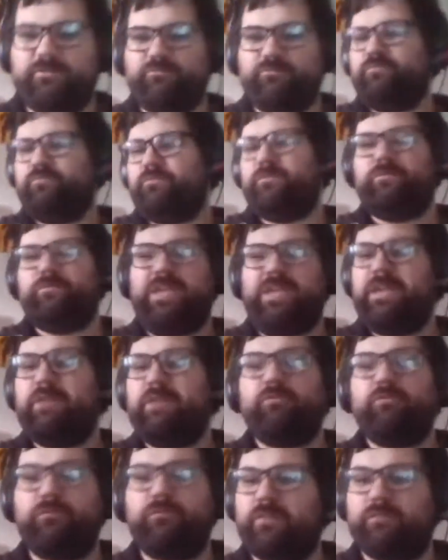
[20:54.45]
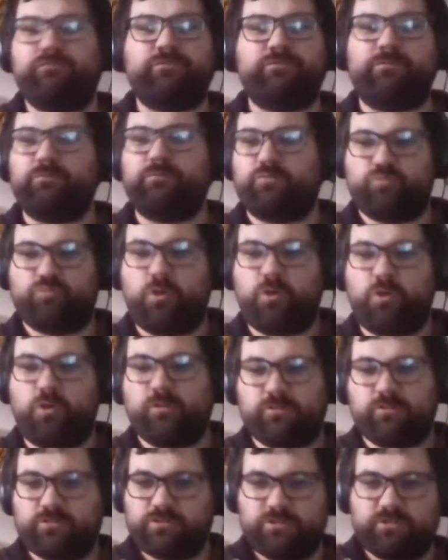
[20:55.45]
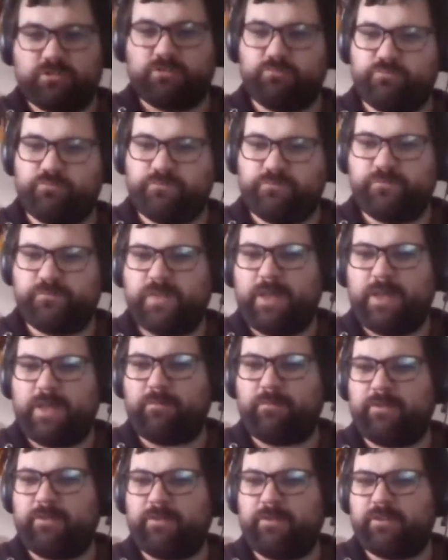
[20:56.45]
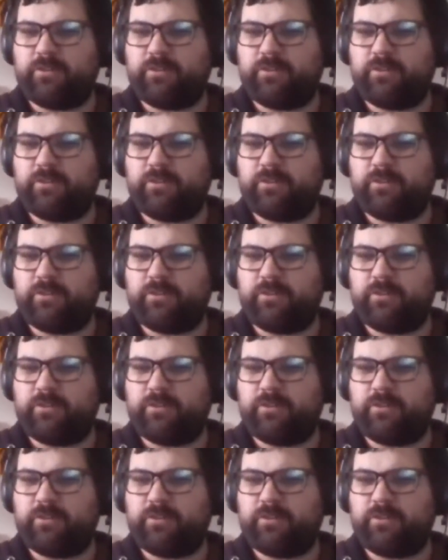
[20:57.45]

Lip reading: everything from Kronk to Family Guy,